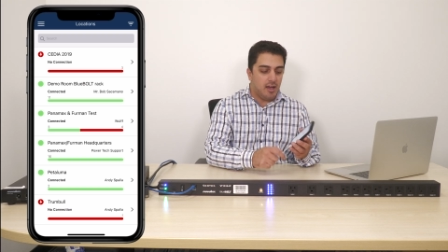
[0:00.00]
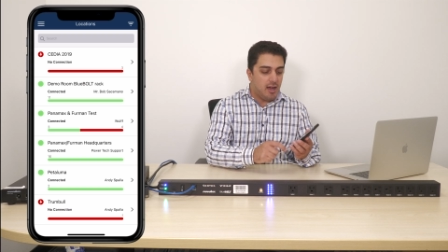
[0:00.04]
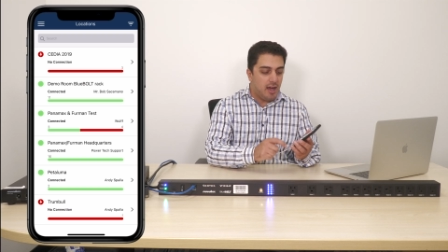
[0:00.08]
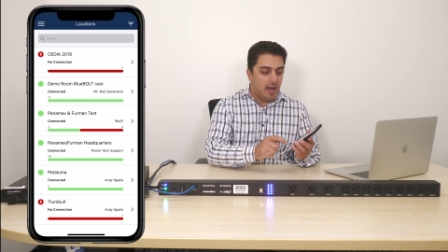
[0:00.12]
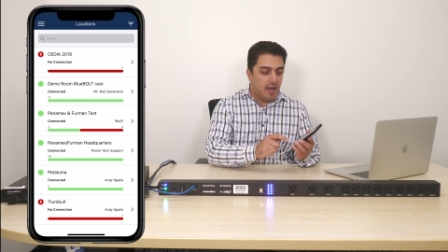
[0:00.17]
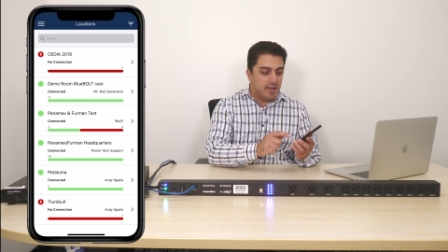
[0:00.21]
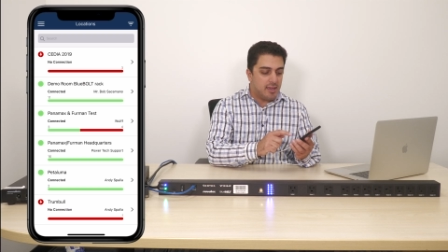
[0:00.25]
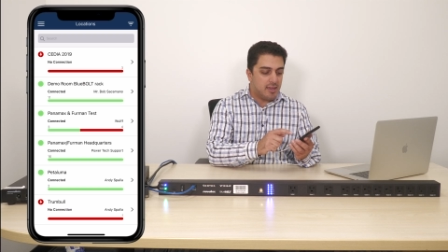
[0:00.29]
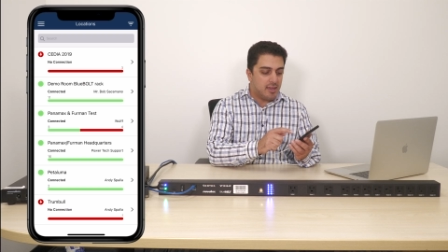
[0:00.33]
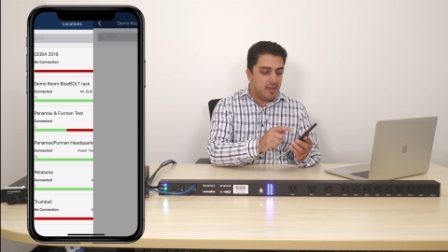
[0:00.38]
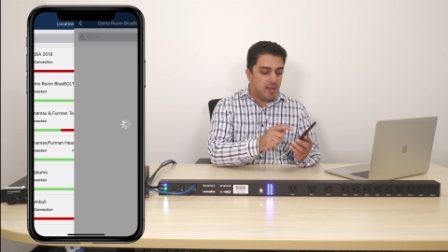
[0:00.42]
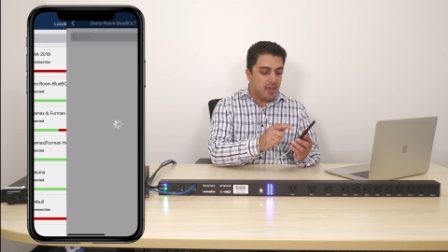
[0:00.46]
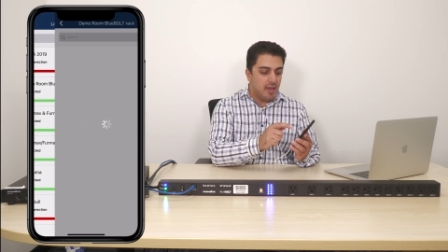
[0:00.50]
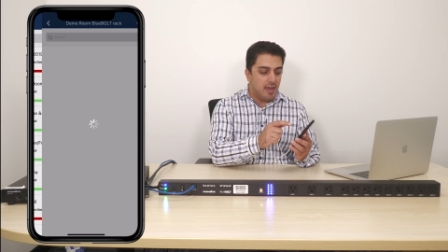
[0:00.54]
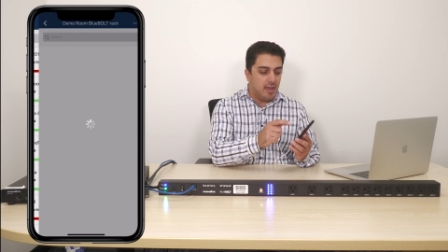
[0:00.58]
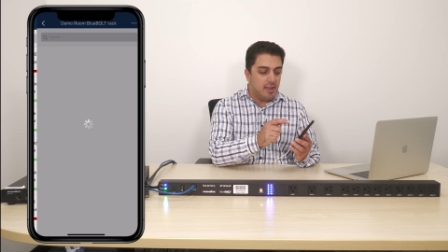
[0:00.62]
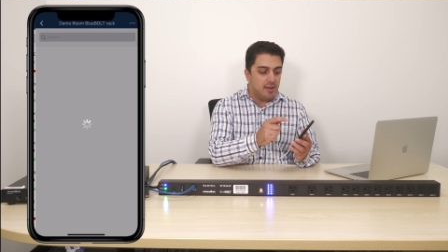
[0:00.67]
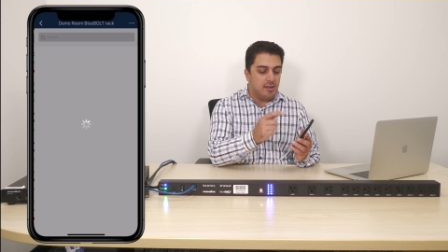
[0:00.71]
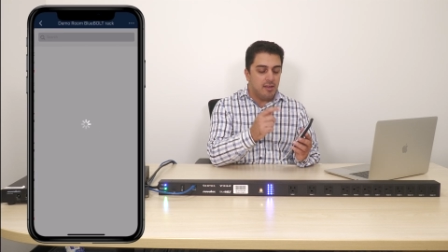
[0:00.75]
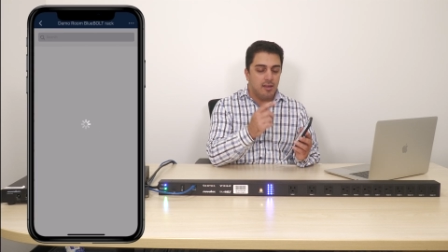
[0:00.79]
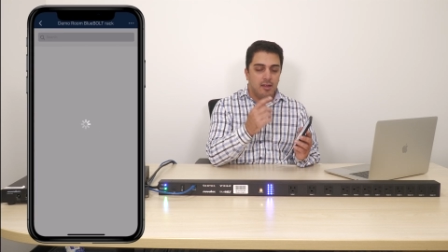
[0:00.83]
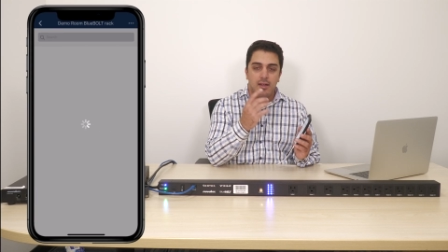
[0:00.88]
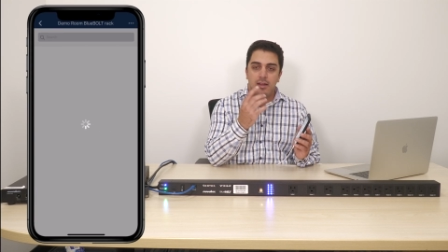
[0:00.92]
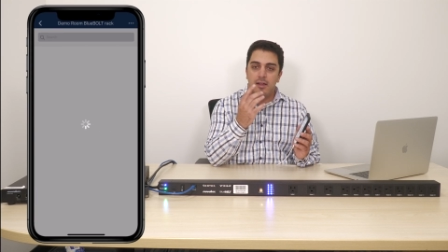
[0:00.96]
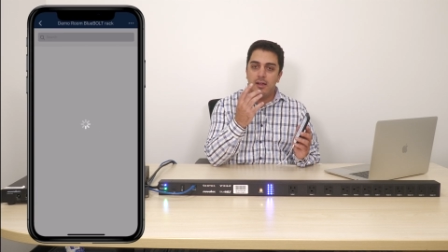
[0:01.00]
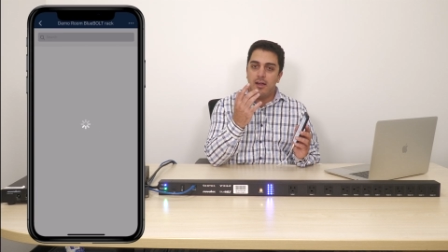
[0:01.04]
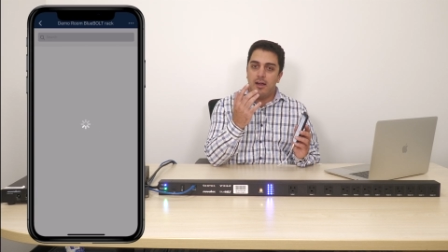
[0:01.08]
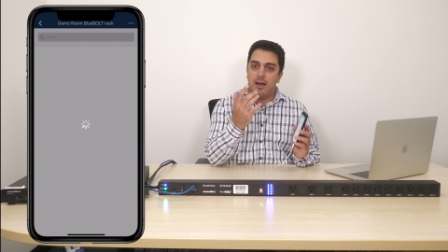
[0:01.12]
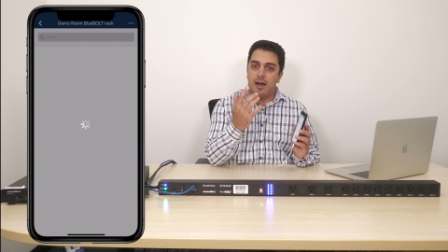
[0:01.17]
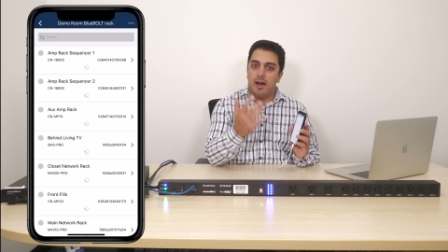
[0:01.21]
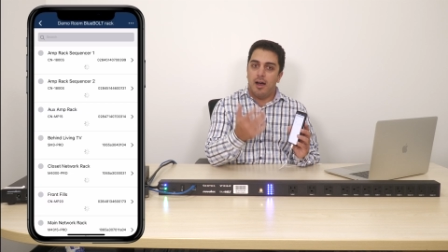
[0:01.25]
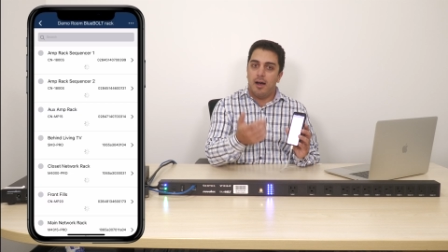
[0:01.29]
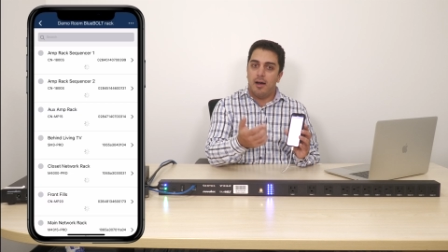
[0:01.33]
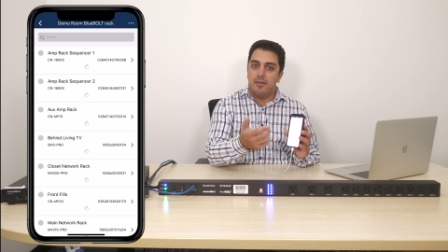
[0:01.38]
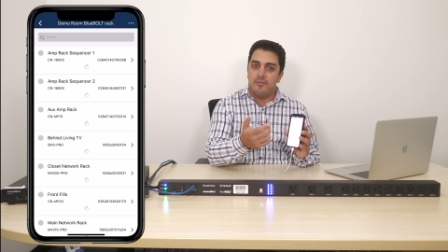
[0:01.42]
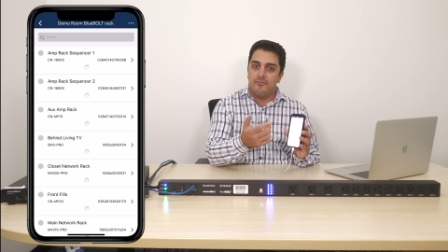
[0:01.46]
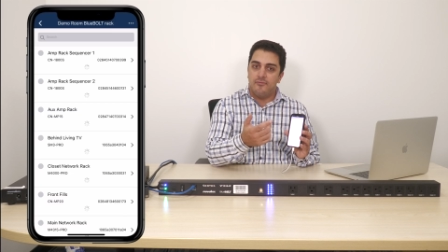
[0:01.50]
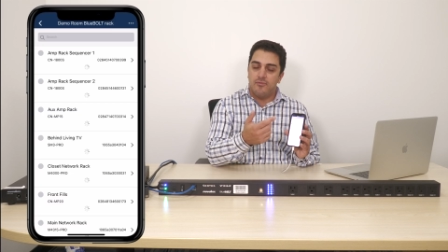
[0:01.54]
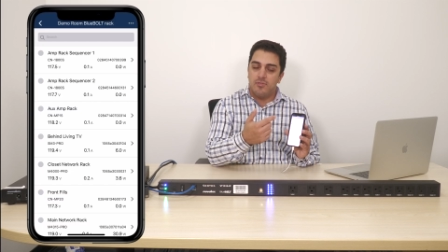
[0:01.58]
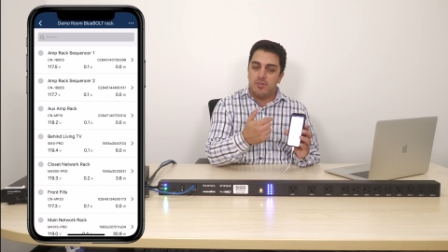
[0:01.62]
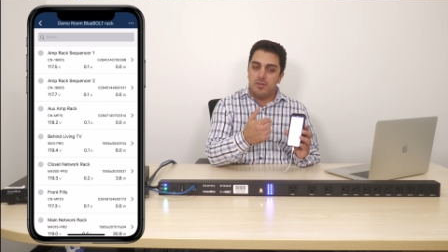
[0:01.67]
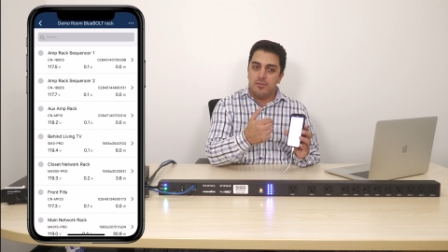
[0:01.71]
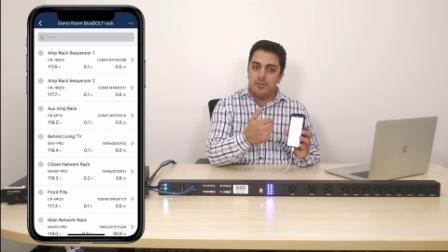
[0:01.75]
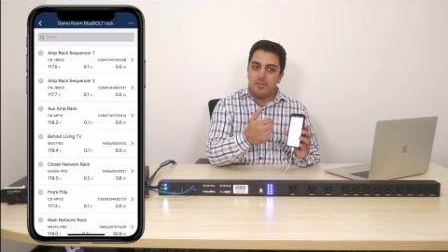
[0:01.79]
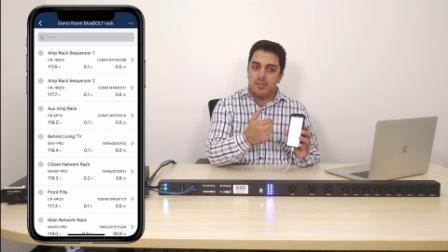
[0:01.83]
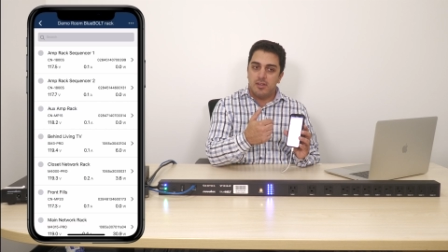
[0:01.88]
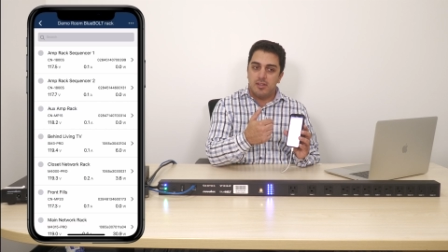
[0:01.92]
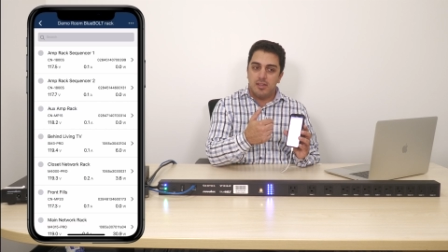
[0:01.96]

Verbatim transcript: I can uh, view the